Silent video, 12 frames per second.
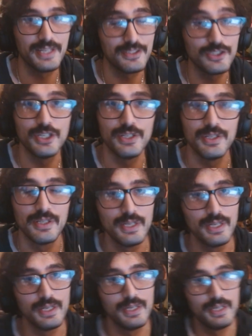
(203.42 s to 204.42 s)
good.
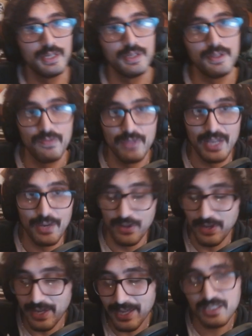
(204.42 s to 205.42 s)
Now the
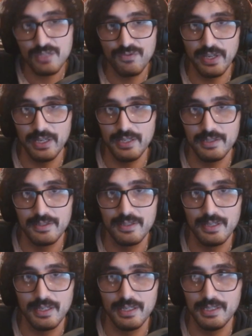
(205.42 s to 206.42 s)
next phase
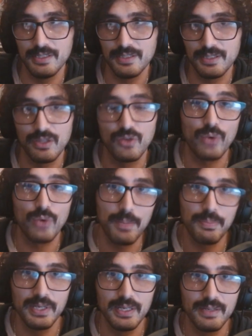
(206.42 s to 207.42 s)
is the
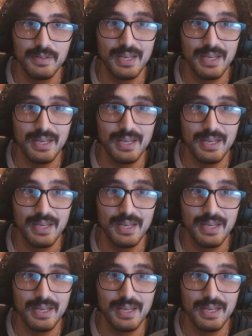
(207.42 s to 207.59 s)
ripening. Now